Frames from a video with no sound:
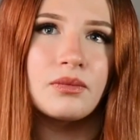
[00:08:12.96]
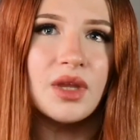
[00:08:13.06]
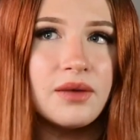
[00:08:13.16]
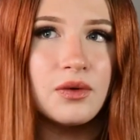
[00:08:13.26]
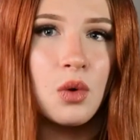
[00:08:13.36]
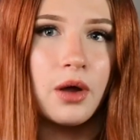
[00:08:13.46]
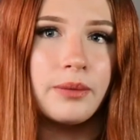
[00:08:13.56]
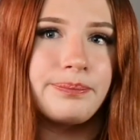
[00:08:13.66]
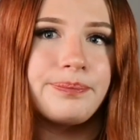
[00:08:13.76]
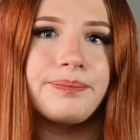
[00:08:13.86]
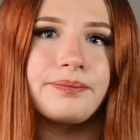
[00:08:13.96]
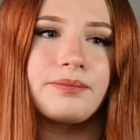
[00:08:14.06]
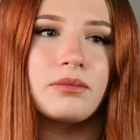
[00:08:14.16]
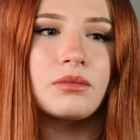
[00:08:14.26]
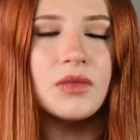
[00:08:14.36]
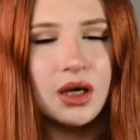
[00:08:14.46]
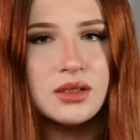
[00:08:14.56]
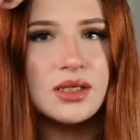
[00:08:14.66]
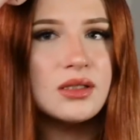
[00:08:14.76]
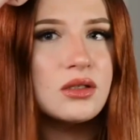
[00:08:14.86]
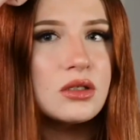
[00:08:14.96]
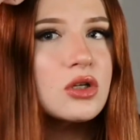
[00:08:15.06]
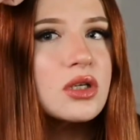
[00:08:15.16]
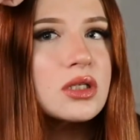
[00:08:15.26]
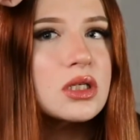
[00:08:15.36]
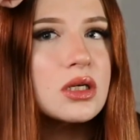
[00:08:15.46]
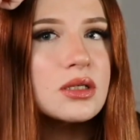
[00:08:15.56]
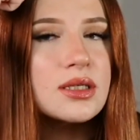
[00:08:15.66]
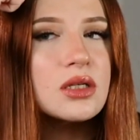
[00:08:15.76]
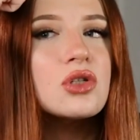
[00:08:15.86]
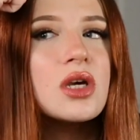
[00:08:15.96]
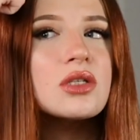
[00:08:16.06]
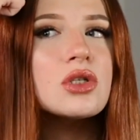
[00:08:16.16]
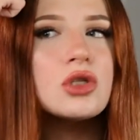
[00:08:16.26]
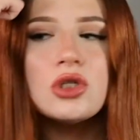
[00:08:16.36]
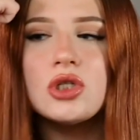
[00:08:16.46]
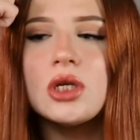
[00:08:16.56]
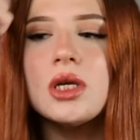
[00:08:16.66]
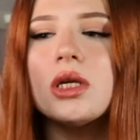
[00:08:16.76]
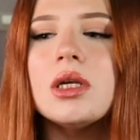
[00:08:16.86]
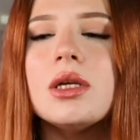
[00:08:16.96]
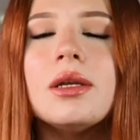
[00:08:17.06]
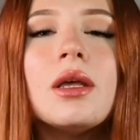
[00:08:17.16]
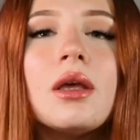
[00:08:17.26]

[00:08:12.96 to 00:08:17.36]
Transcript: if you want, because it's just a suggestion.